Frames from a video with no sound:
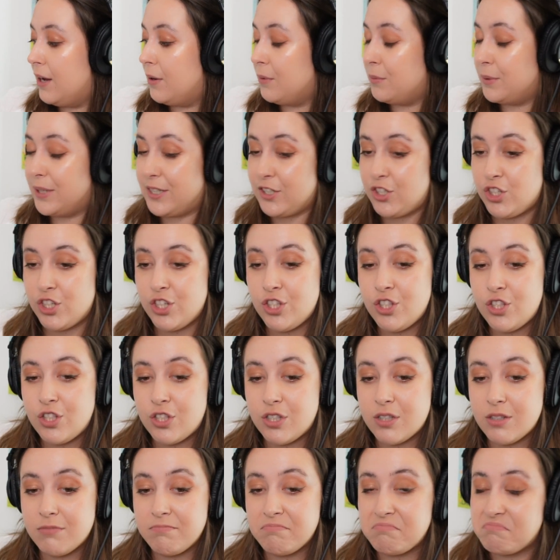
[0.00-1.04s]
which
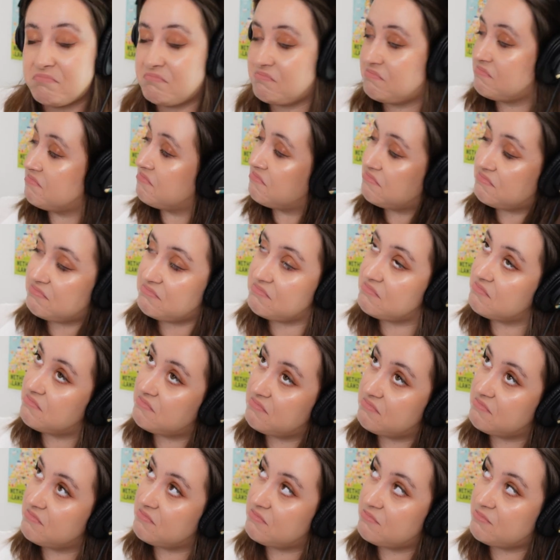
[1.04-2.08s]
is,
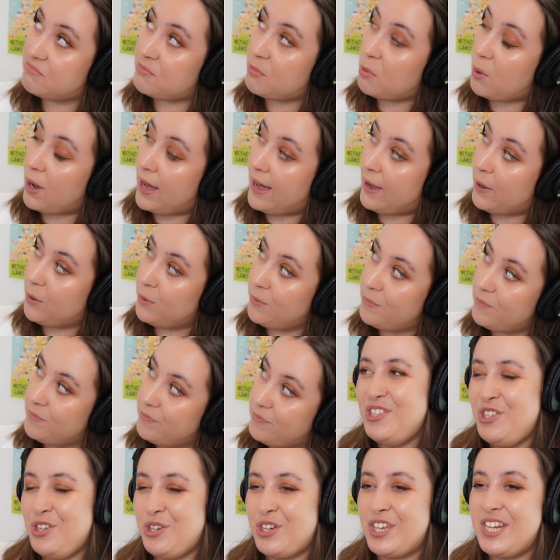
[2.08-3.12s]
well,
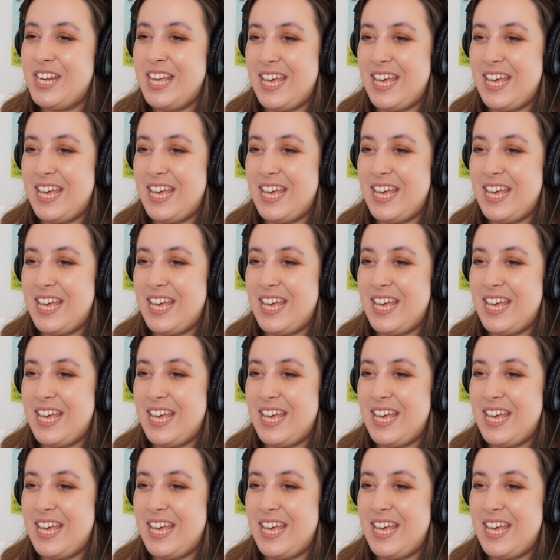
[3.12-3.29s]
you can